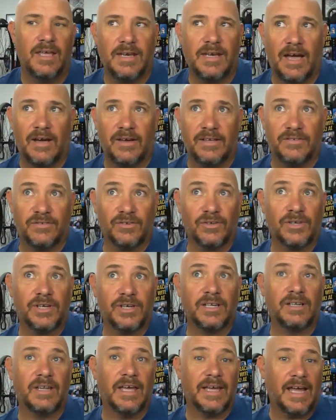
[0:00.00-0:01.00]
Now it's
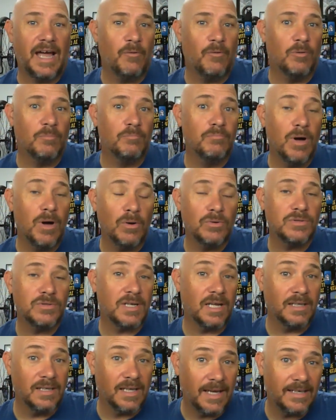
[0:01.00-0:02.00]
looking like I will
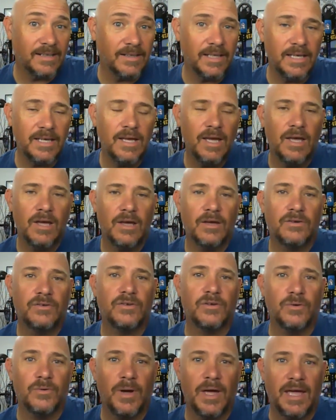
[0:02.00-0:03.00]
most likely
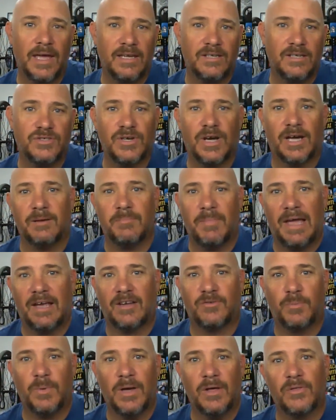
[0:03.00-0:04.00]
do a John
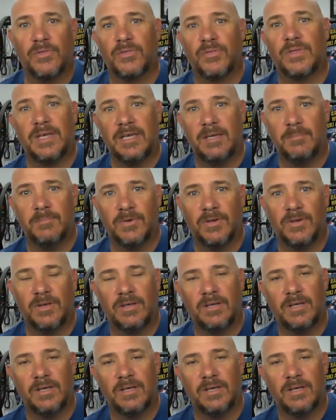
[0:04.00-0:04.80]
Maxwell themed,